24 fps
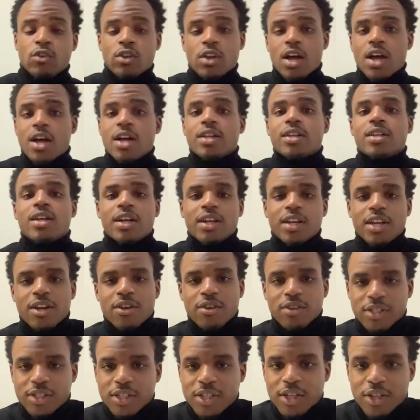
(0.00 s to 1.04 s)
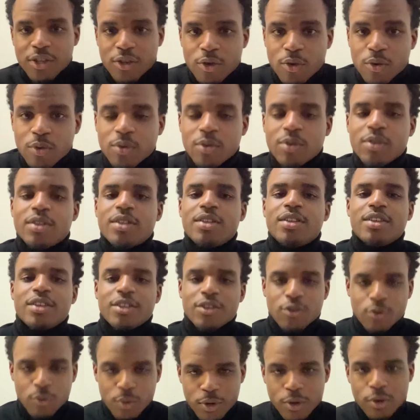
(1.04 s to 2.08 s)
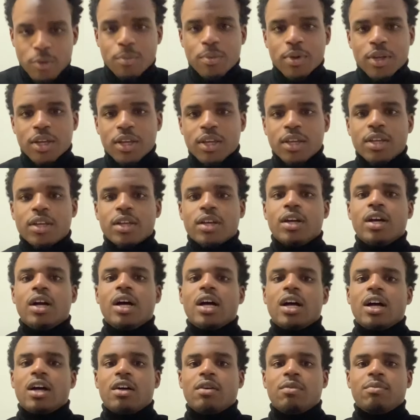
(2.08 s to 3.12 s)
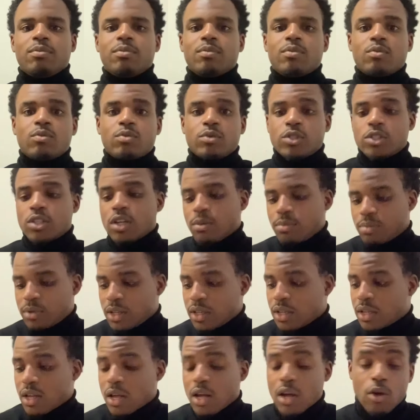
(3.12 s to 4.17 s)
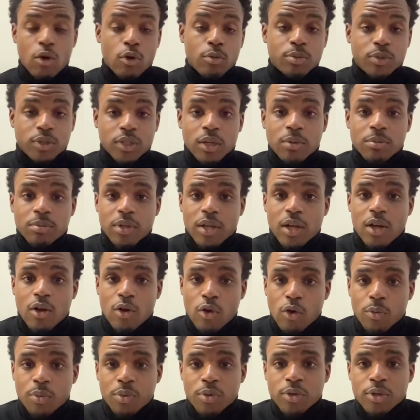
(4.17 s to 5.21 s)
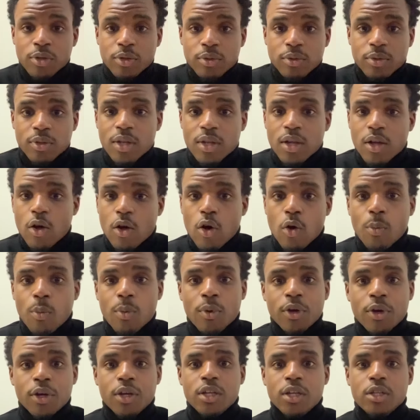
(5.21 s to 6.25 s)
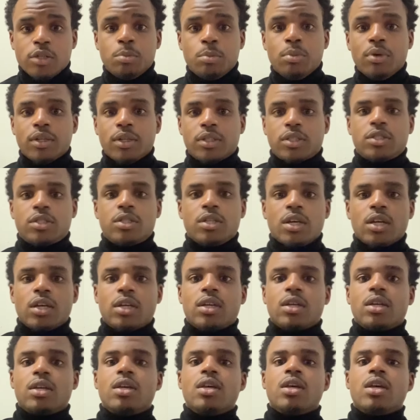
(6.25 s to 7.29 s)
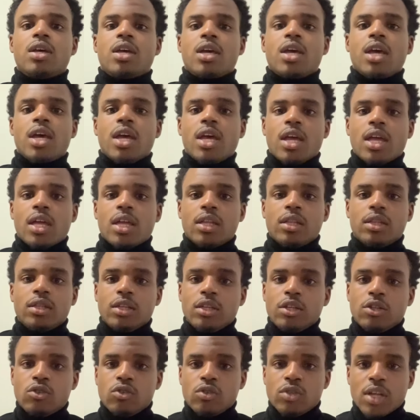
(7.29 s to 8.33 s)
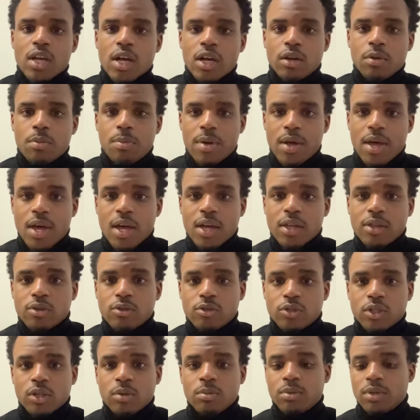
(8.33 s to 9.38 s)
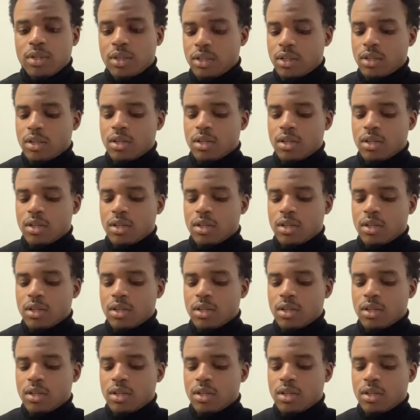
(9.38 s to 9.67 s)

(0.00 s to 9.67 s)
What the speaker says: not, I guarantee you will be something. I hope you do. Hope one of these books stick and lead you down a path or something.